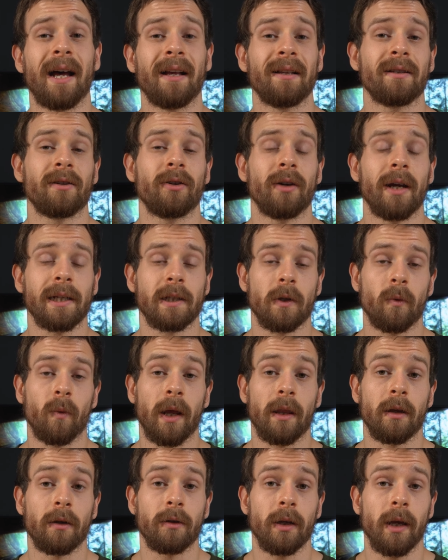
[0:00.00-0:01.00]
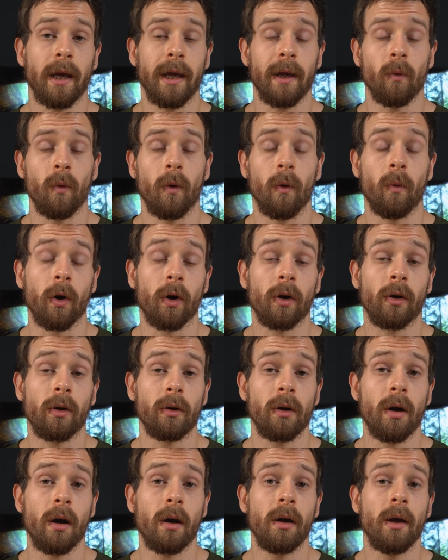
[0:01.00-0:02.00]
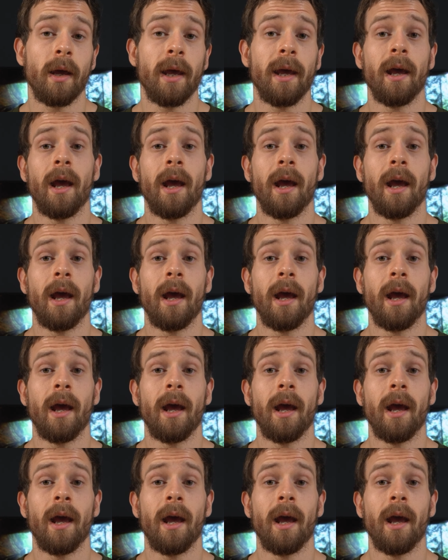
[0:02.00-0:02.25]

answer as to whether it will work or not.